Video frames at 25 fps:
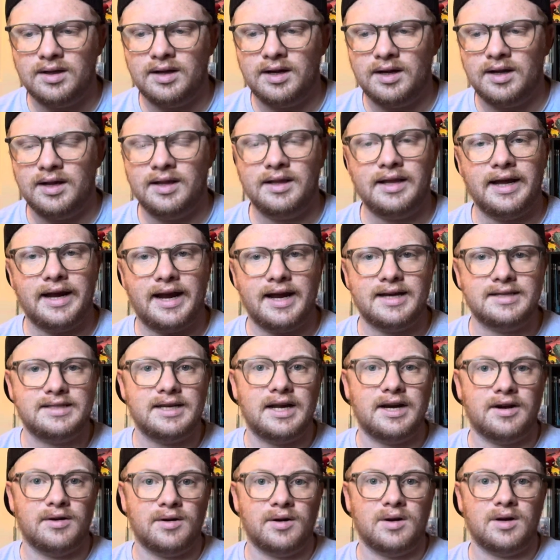like I said,
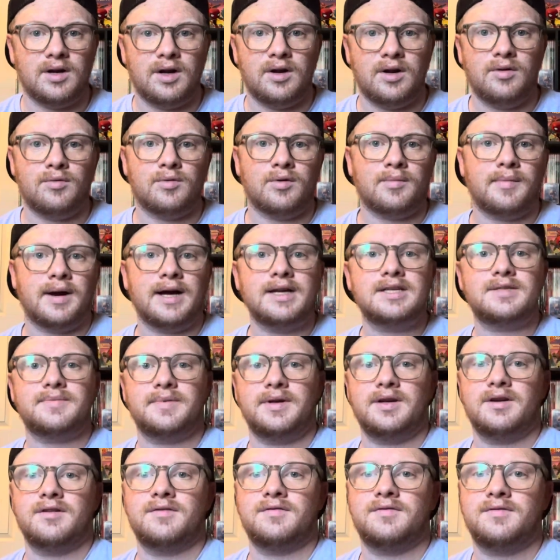it reminds me
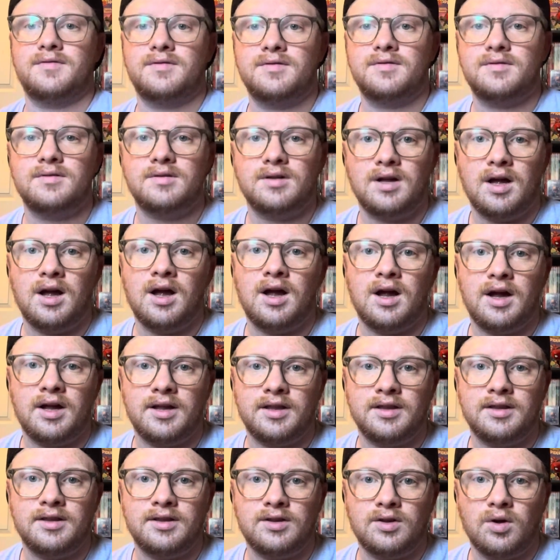of
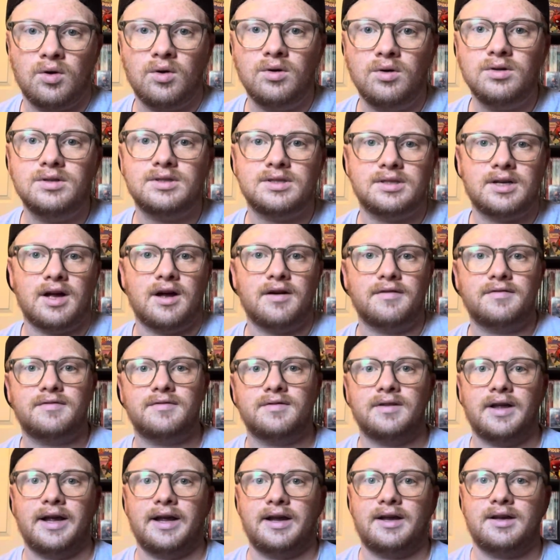the old stuff,
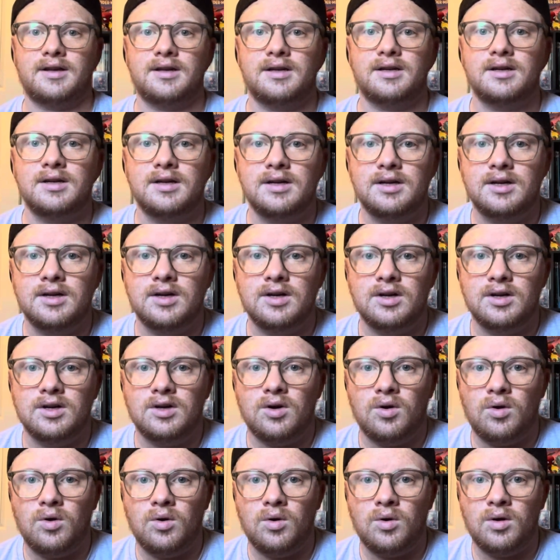like
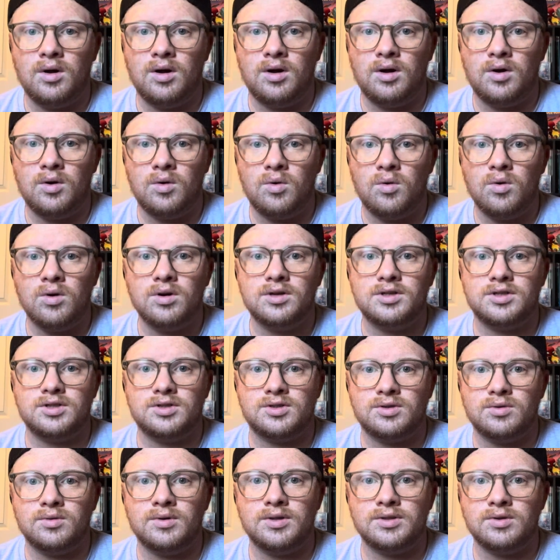old origin
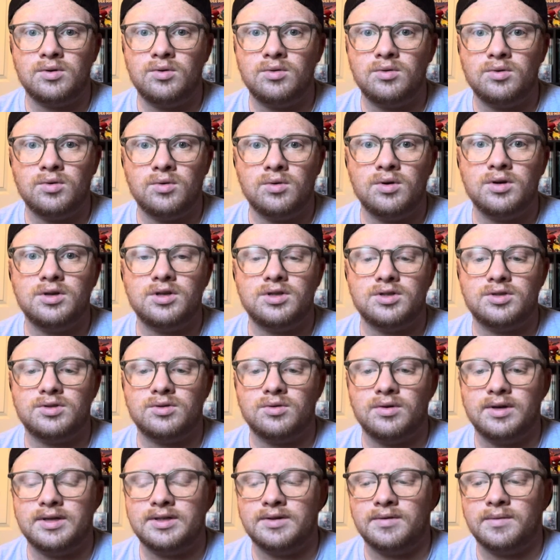
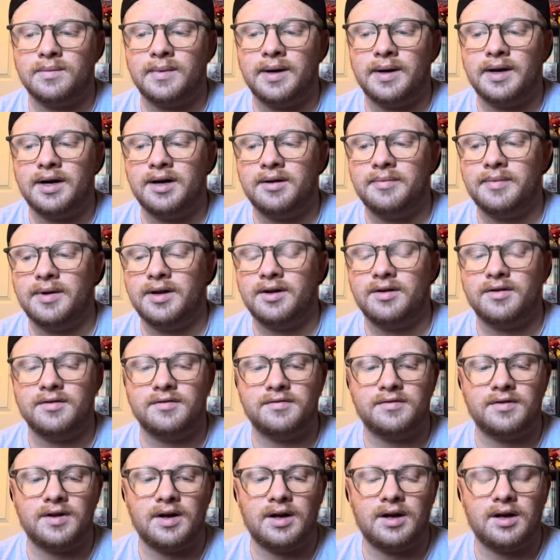stories. It reminded me
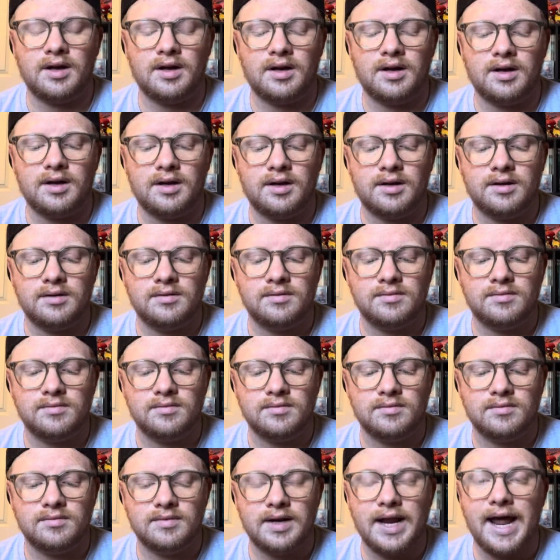of
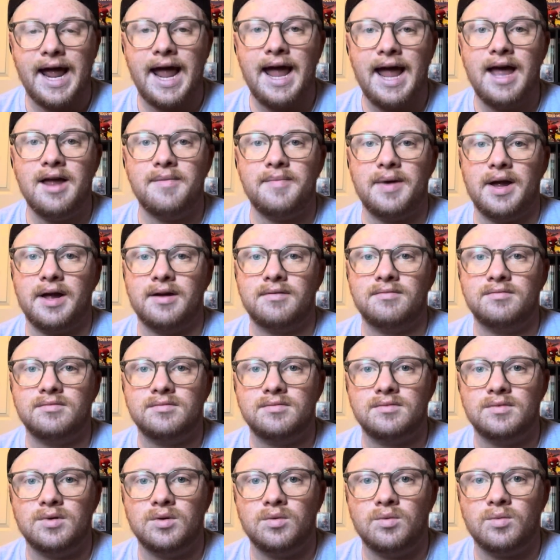Ant-Man,
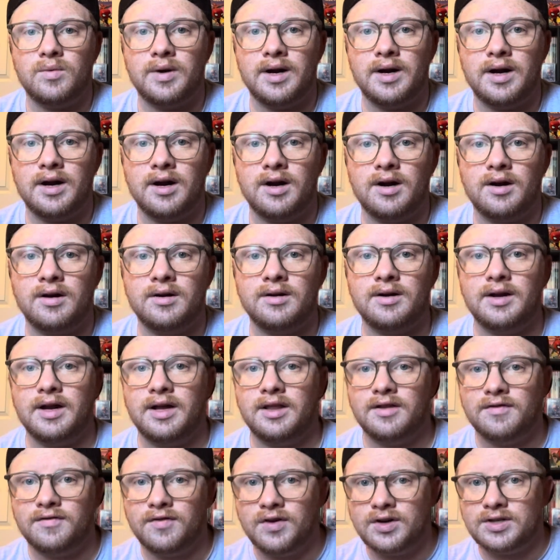where in
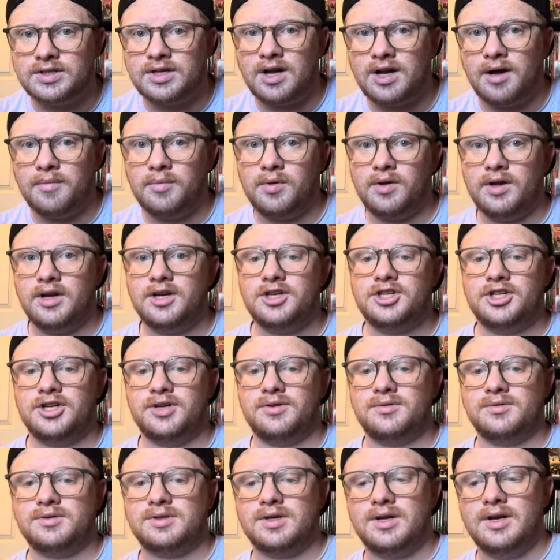the first couple
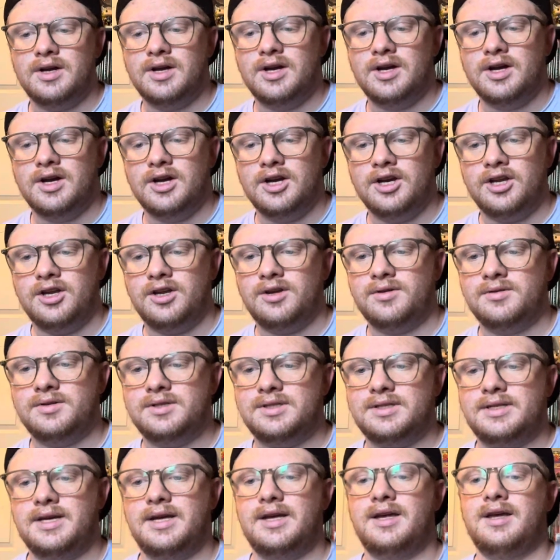issues you
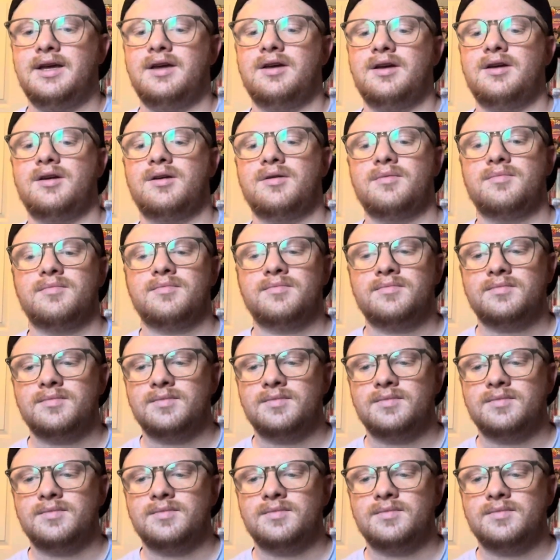see him